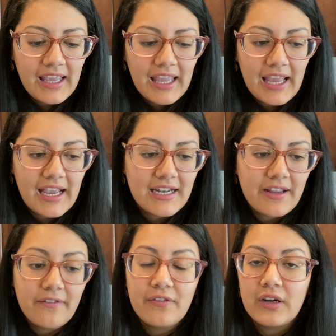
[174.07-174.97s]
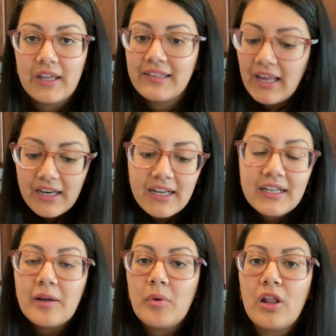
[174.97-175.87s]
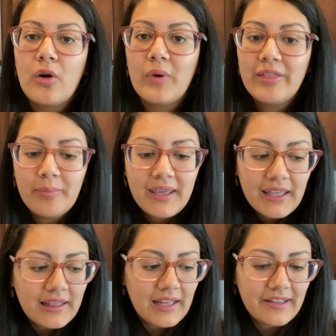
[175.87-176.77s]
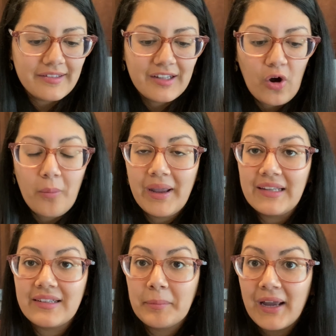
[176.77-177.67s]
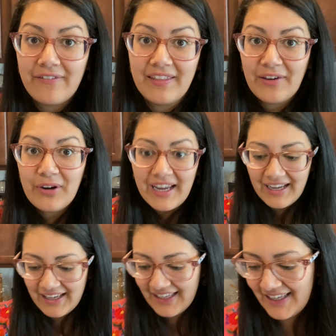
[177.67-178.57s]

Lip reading: And I'm very excited. Come along with me. Let's go make some café de olla.